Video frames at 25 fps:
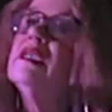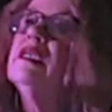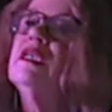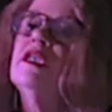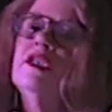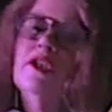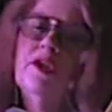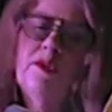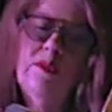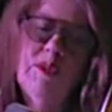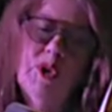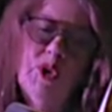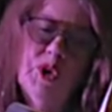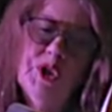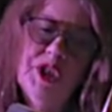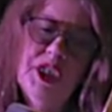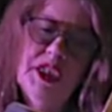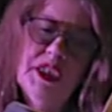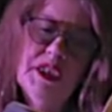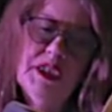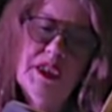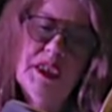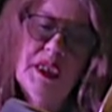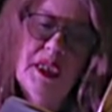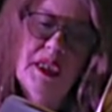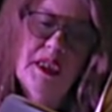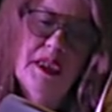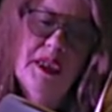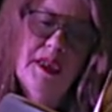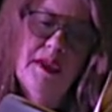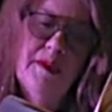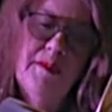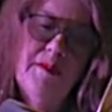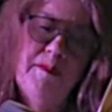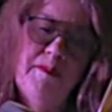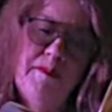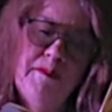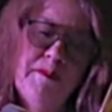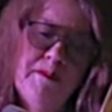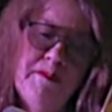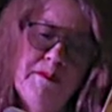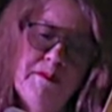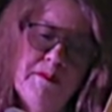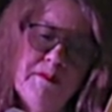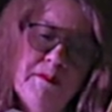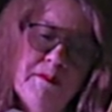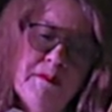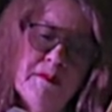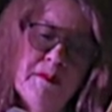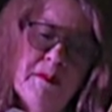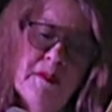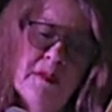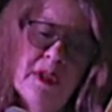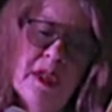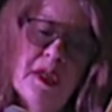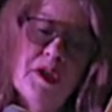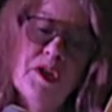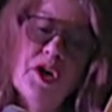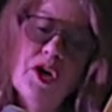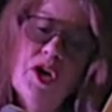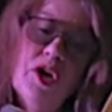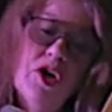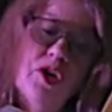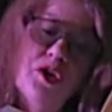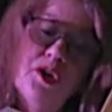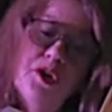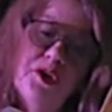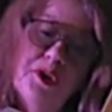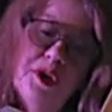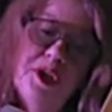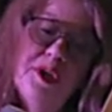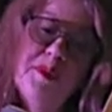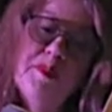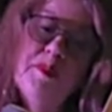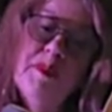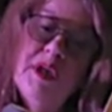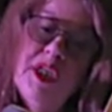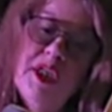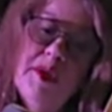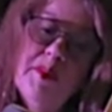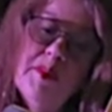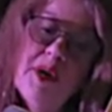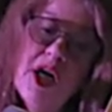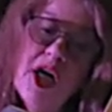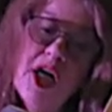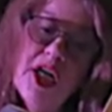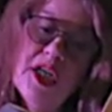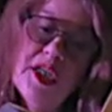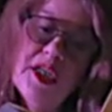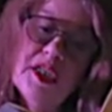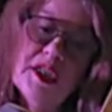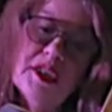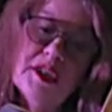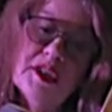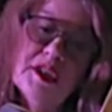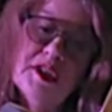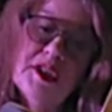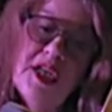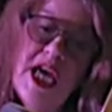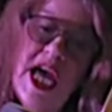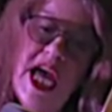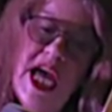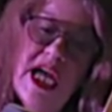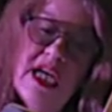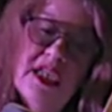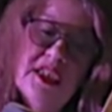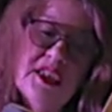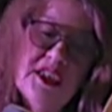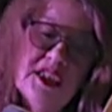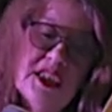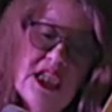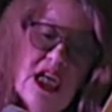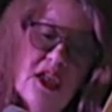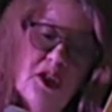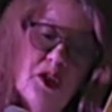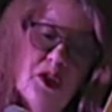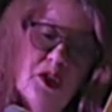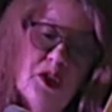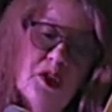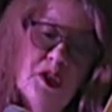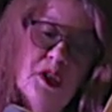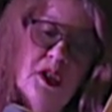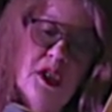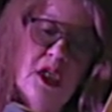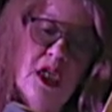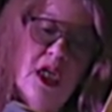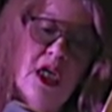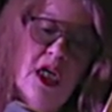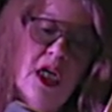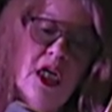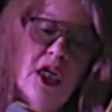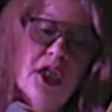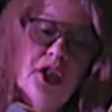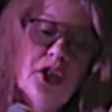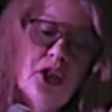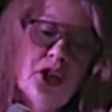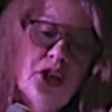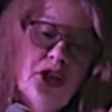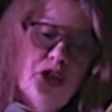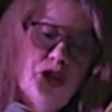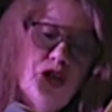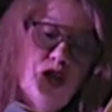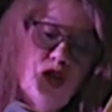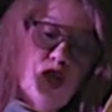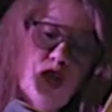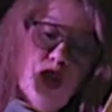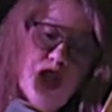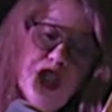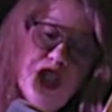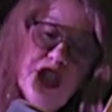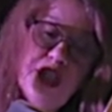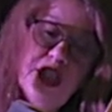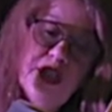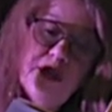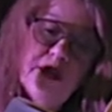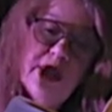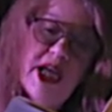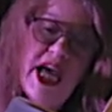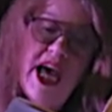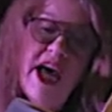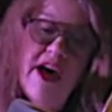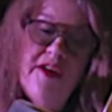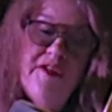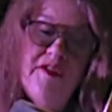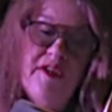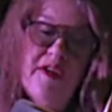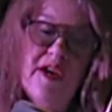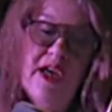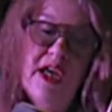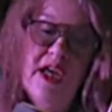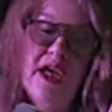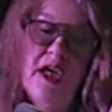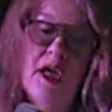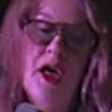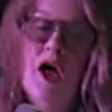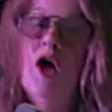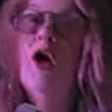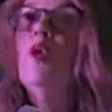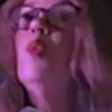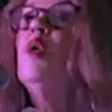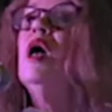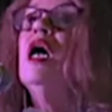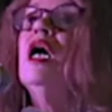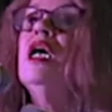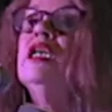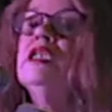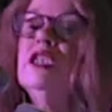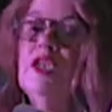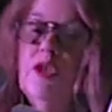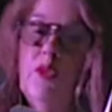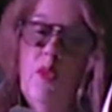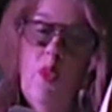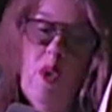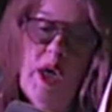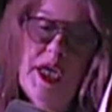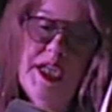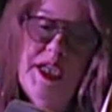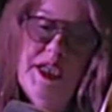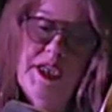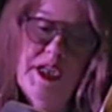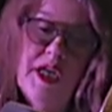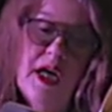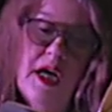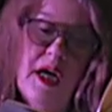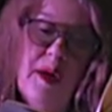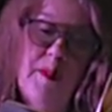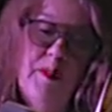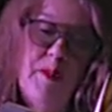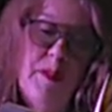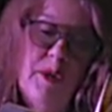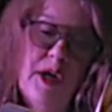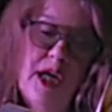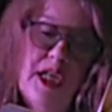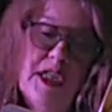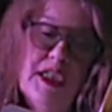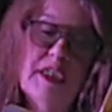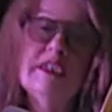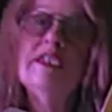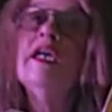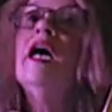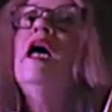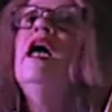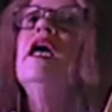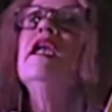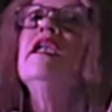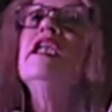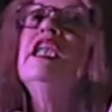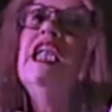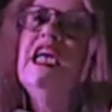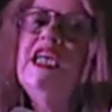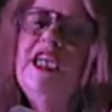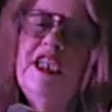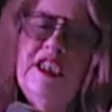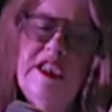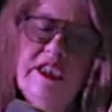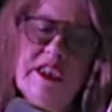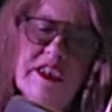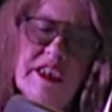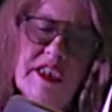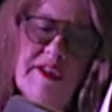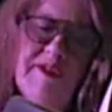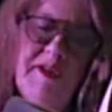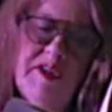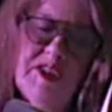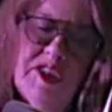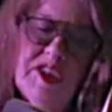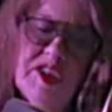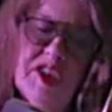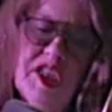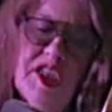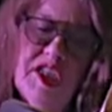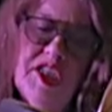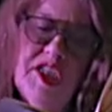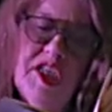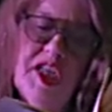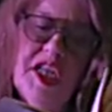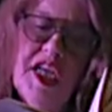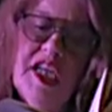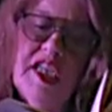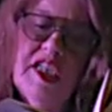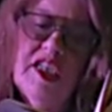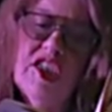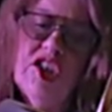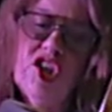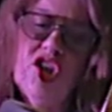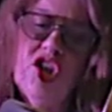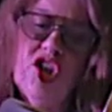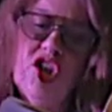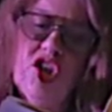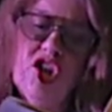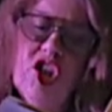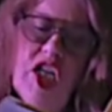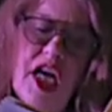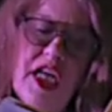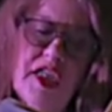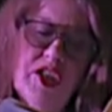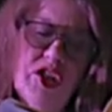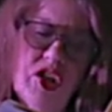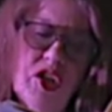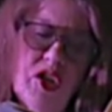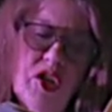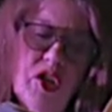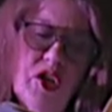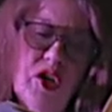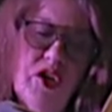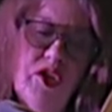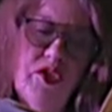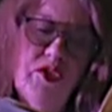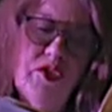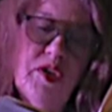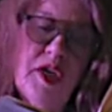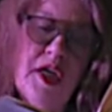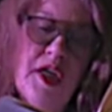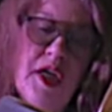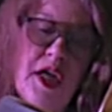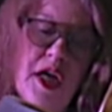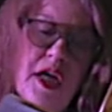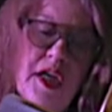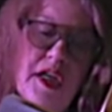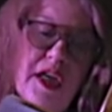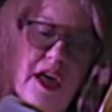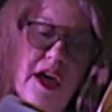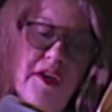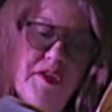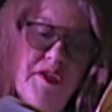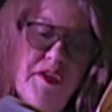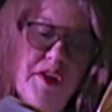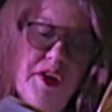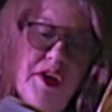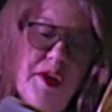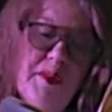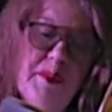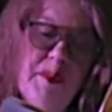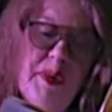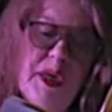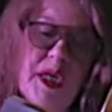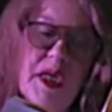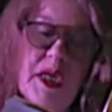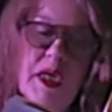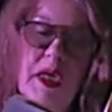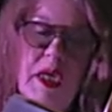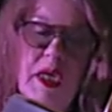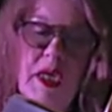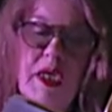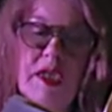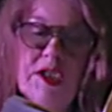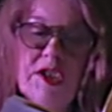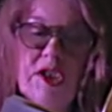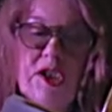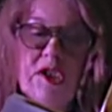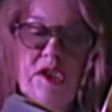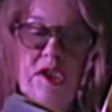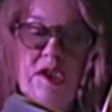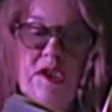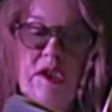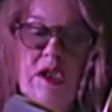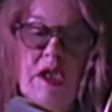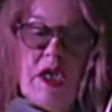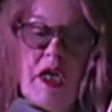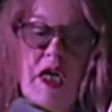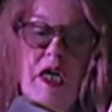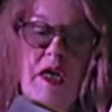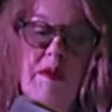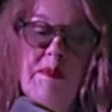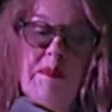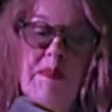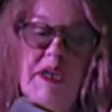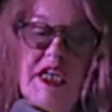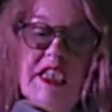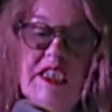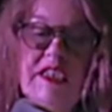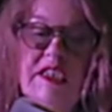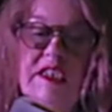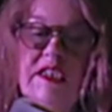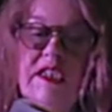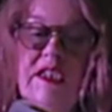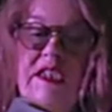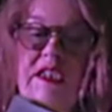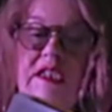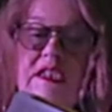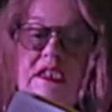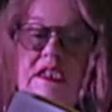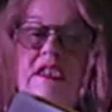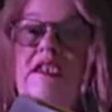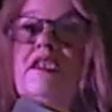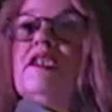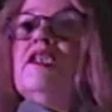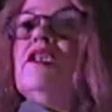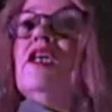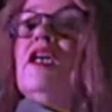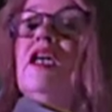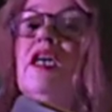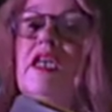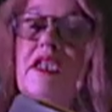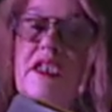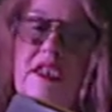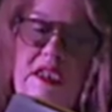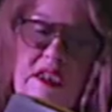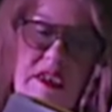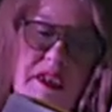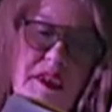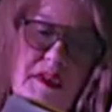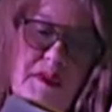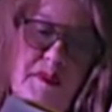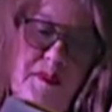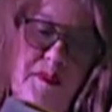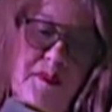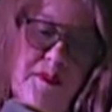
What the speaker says: in the morning sun. The concrete mini-market and hair salon, the dream cafe where under white umbrellas ladies of a certain age chatter over Cafe Pingado and Pastia de Nata.